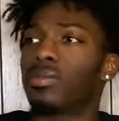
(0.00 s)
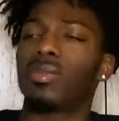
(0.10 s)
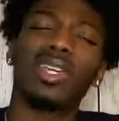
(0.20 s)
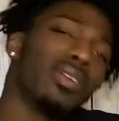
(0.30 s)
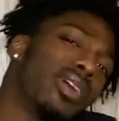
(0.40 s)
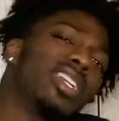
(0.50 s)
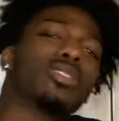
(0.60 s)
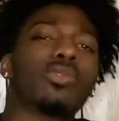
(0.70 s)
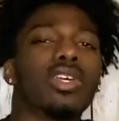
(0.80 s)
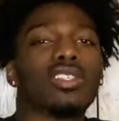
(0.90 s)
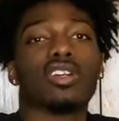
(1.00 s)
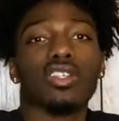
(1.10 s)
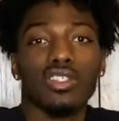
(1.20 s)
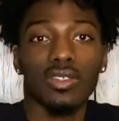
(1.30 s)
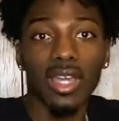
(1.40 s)
But anyway, I just wanted to talk
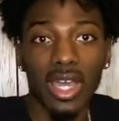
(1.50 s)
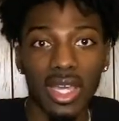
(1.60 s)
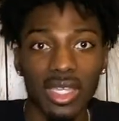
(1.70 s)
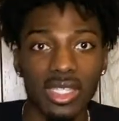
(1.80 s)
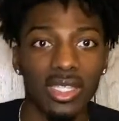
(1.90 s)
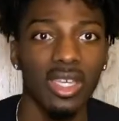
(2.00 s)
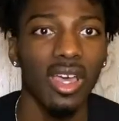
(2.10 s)
to you guys.